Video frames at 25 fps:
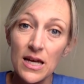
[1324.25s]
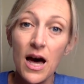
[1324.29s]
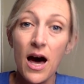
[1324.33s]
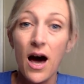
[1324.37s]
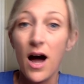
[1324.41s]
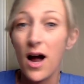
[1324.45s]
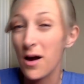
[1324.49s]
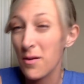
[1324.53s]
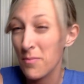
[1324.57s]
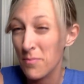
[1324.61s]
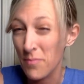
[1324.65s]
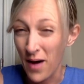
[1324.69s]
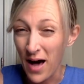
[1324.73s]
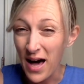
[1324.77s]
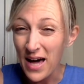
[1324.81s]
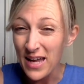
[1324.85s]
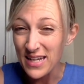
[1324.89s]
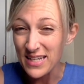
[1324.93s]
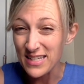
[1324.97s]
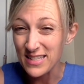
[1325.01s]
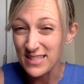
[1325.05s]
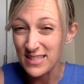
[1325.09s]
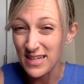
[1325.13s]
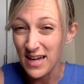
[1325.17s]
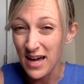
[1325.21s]
Our
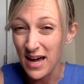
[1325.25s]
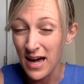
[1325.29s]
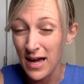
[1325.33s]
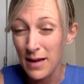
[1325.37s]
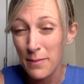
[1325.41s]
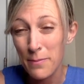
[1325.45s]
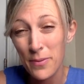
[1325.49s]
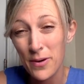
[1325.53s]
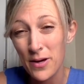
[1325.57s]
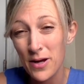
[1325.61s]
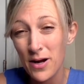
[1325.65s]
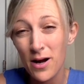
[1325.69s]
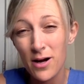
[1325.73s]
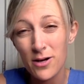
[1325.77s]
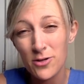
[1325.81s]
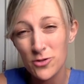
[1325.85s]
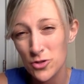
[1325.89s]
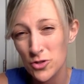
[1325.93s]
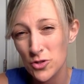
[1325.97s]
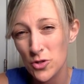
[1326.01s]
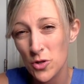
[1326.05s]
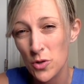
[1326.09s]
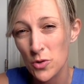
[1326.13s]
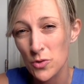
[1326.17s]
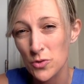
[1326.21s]
bodies die, but our
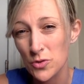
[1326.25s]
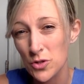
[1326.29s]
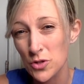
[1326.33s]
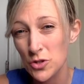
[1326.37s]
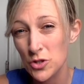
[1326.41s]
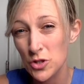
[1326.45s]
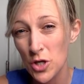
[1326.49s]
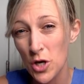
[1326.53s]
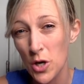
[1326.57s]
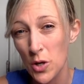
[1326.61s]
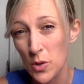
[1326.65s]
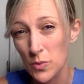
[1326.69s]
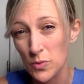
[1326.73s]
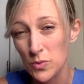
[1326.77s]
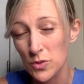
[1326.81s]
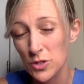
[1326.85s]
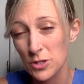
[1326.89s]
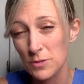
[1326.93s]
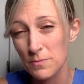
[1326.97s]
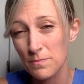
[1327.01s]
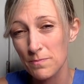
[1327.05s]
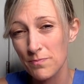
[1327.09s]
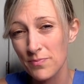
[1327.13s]
souls don't.